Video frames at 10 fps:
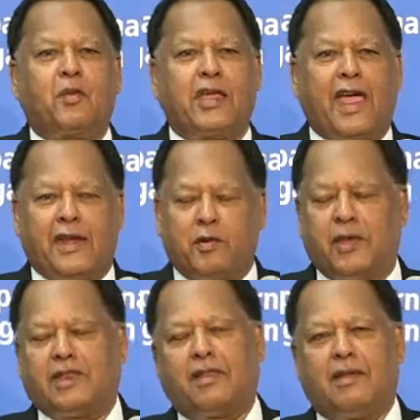we had
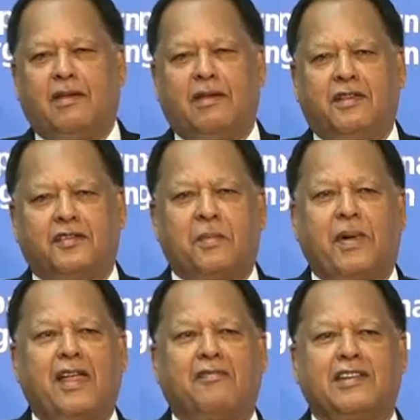with
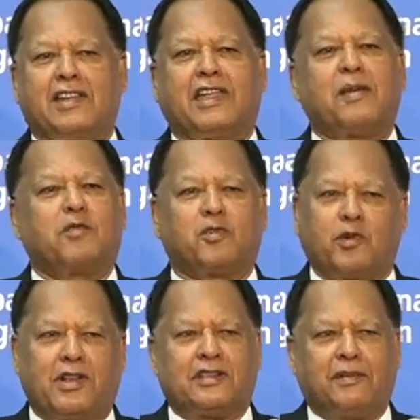Japan when it came to
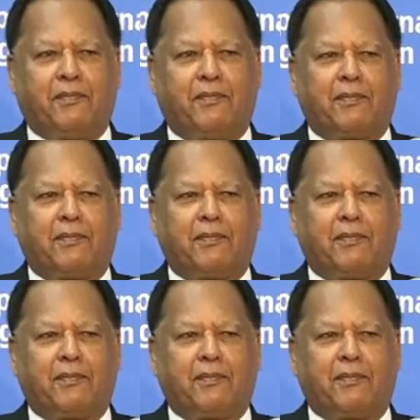tourism.